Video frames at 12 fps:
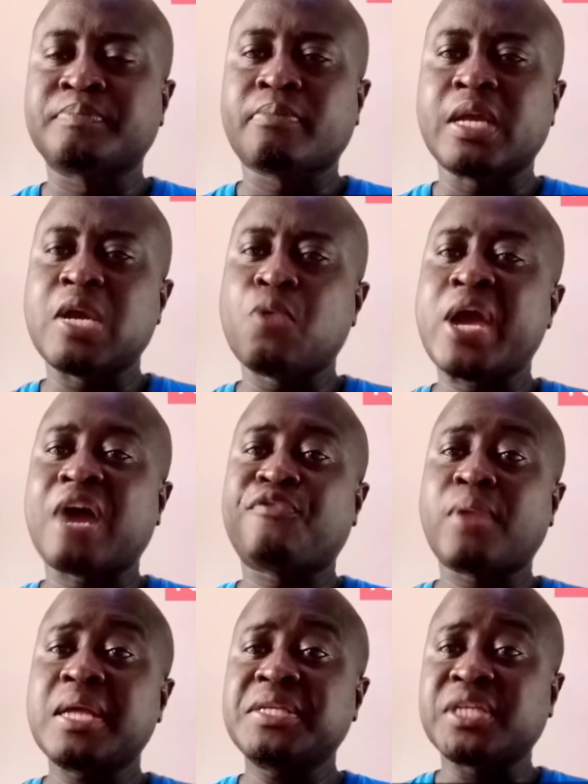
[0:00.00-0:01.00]
And then we have
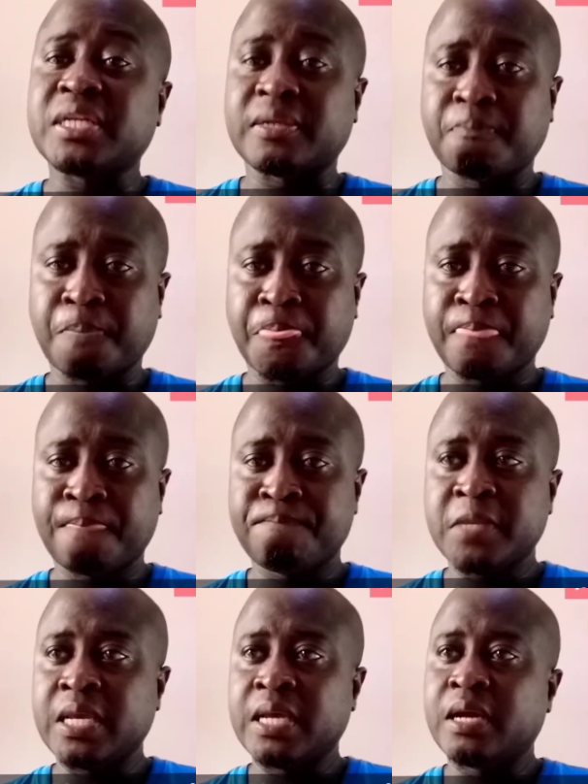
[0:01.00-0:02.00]
religion,
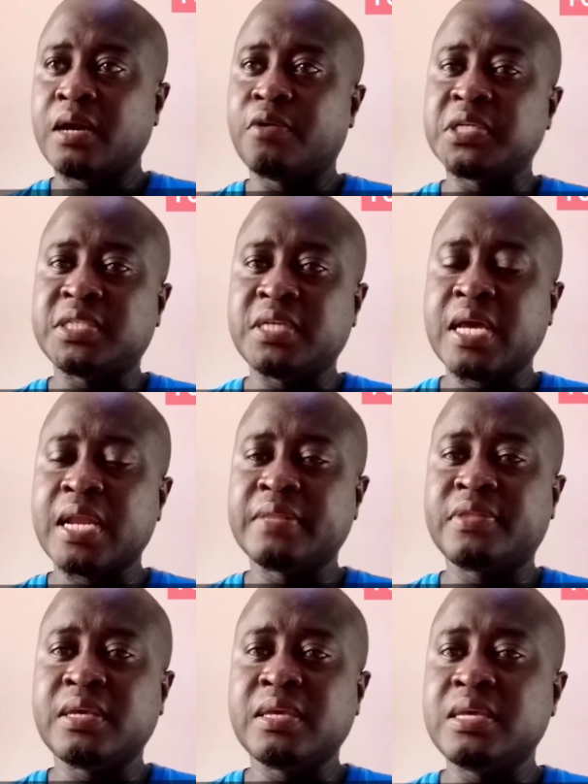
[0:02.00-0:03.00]

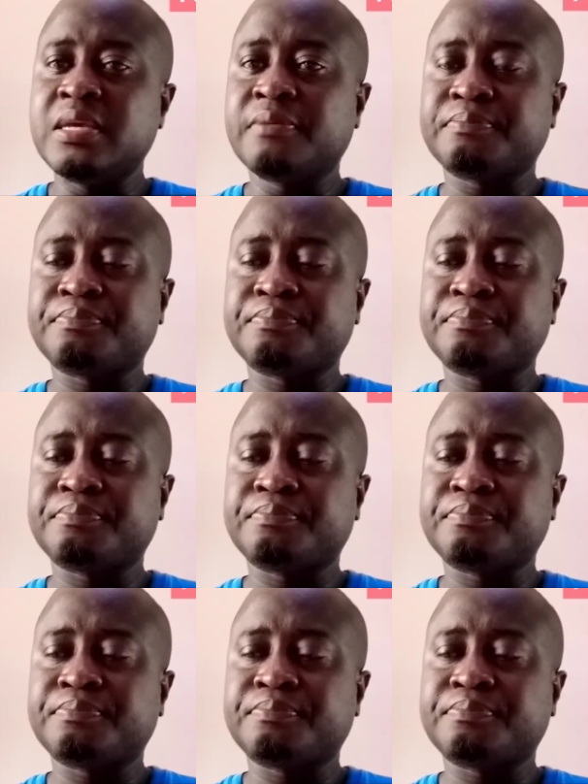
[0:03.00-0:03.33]
Christianity,